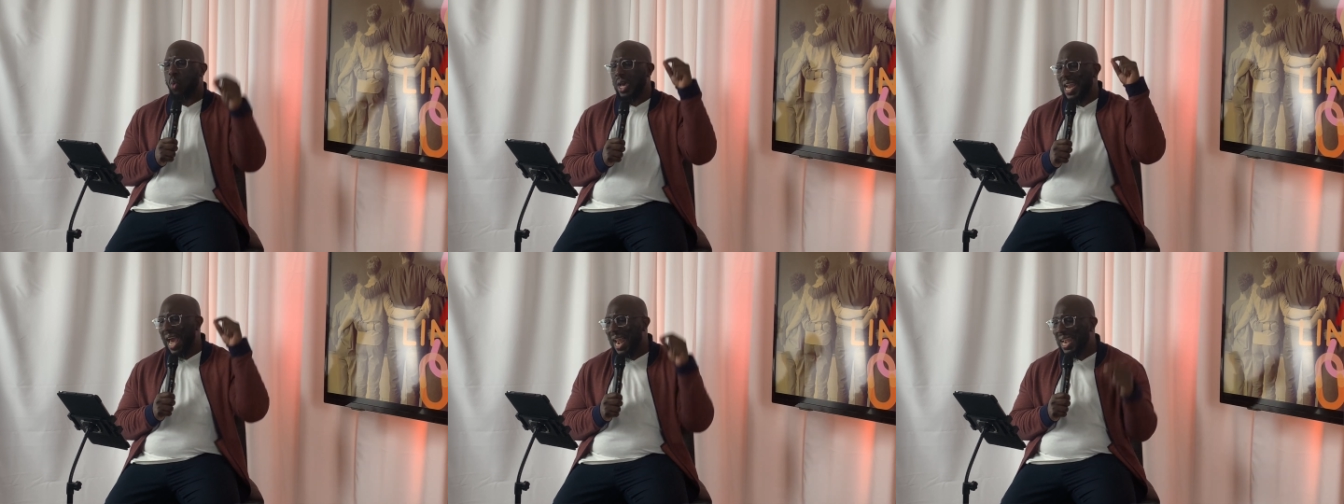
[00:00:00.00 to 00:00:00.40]

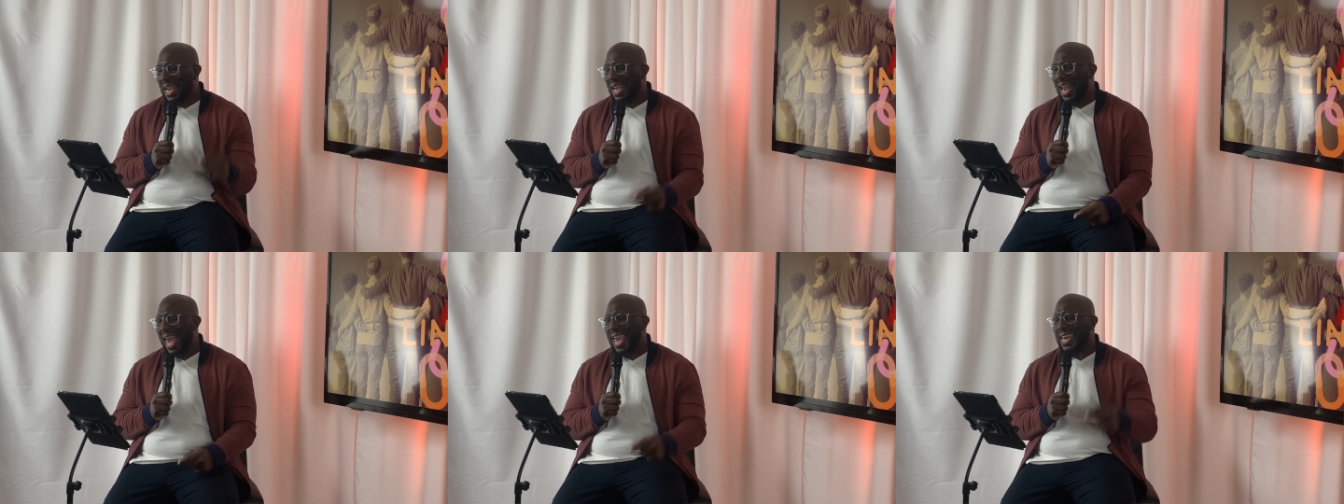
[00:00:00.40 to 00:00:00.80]
But what
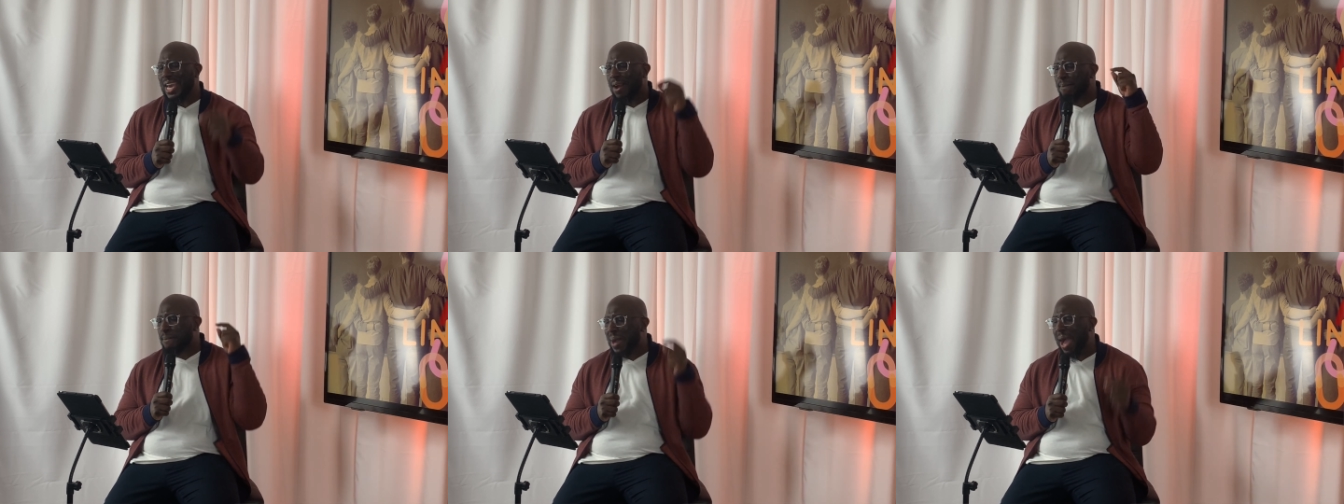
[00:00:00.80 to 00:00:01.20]
I
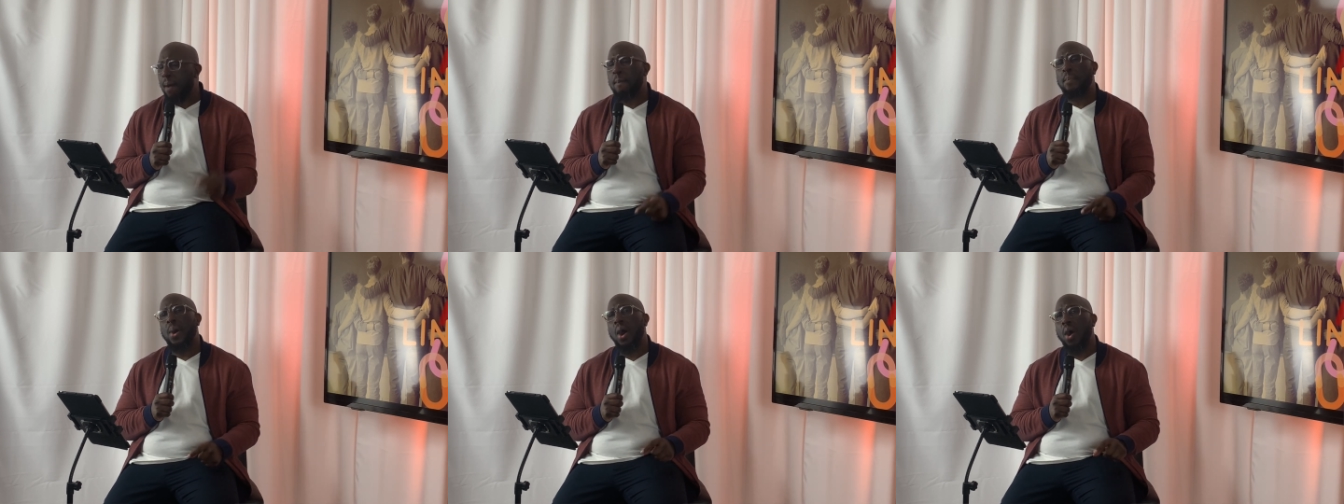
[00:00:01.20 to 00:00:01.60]
like
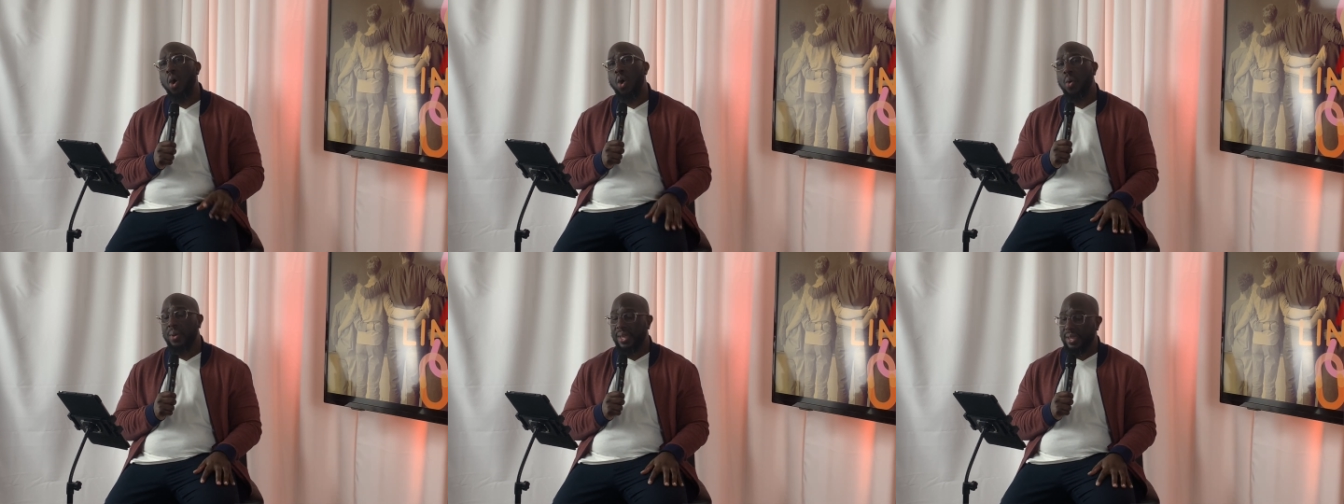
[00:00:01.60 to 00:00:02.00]
about
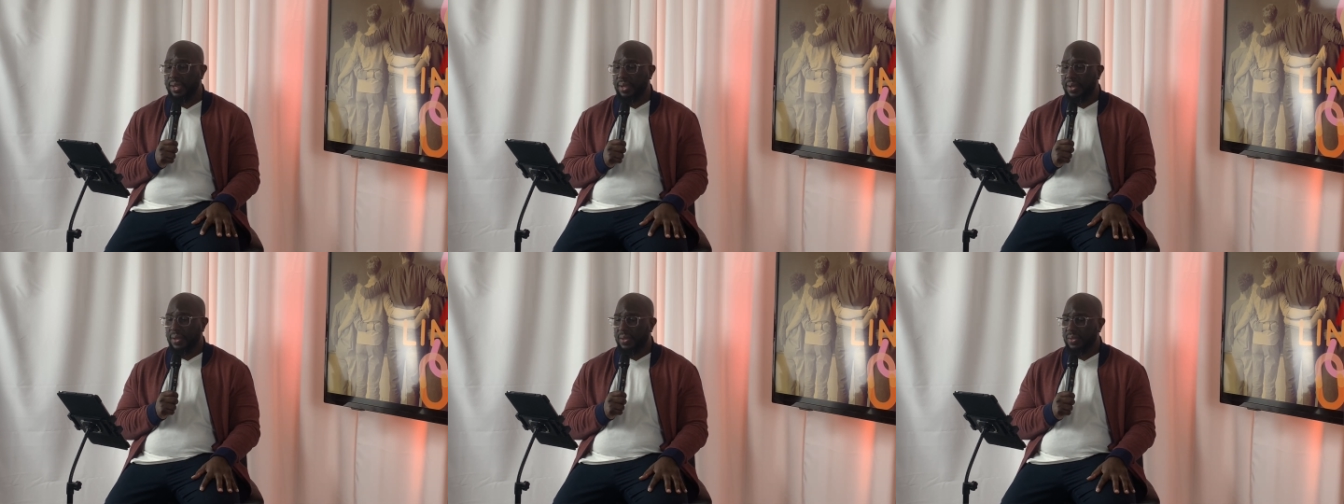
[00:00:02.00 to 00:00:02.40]

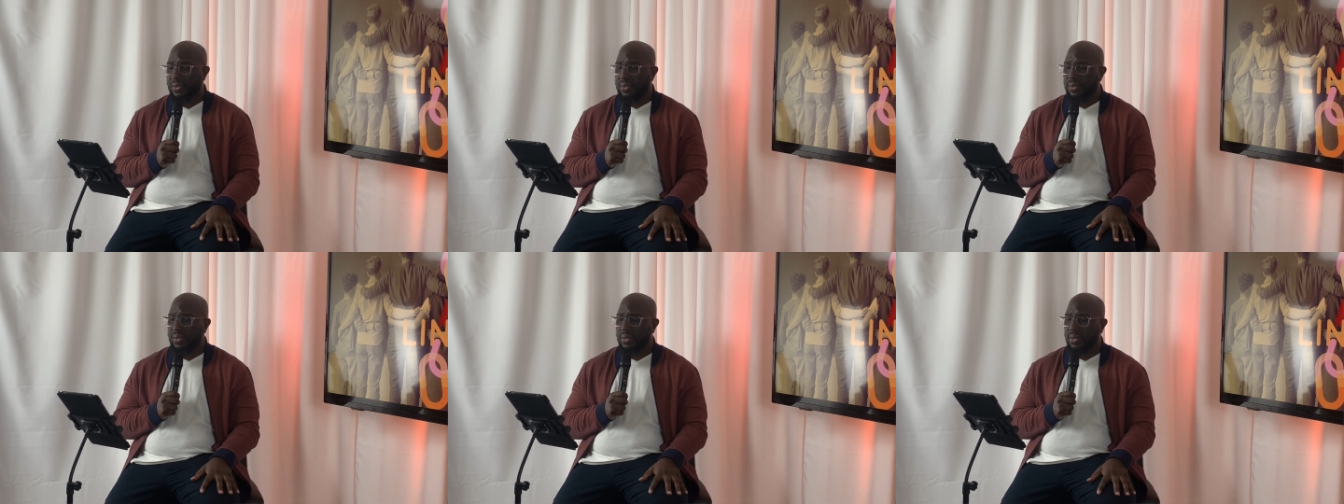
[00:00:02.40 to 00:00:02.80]
Paul is